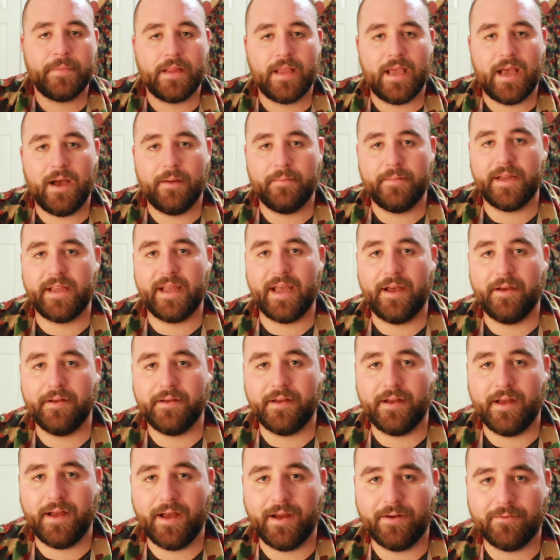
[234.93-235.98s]
how many
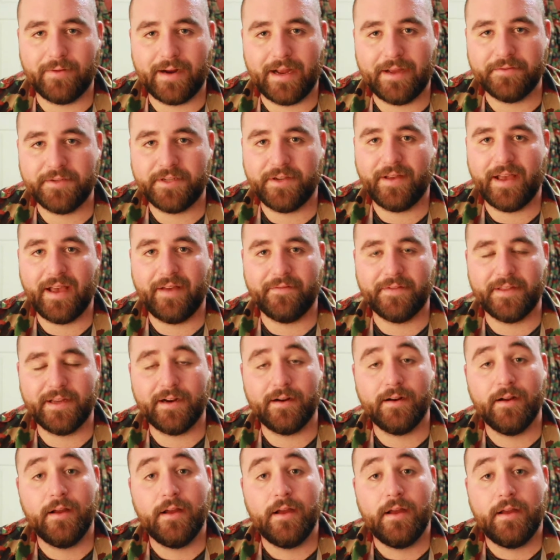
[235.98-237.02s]
rounds you have in there.
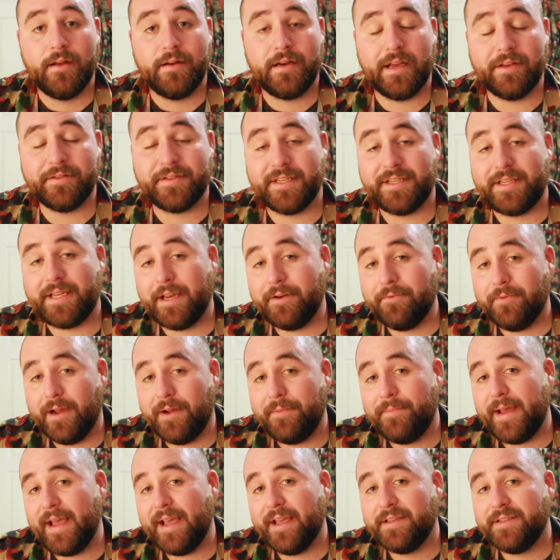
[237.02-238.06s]
Now, it's a 10-round
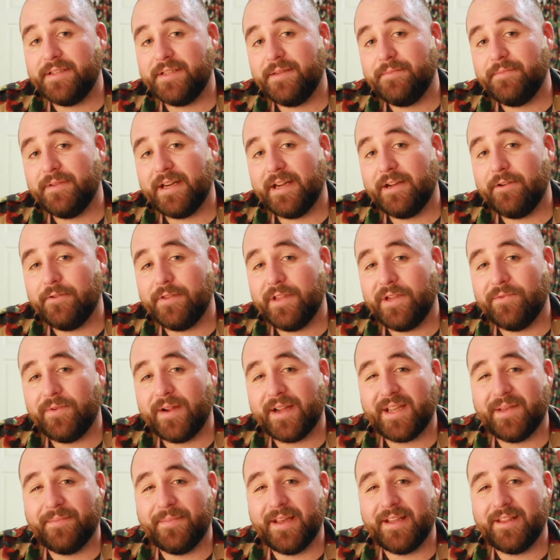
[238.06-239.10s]
magazine, but I only
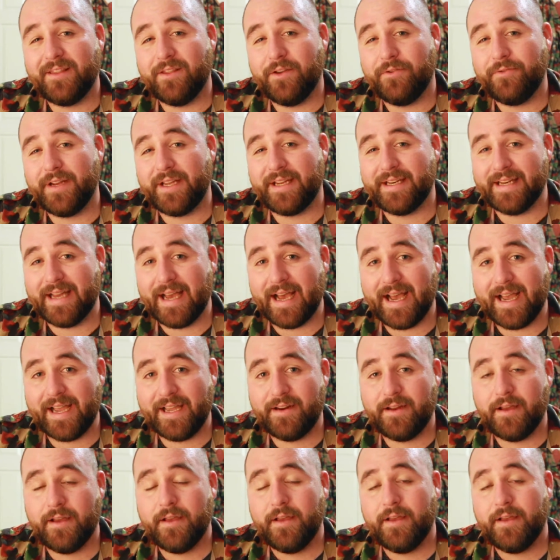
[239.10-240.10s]
recommend loading 9,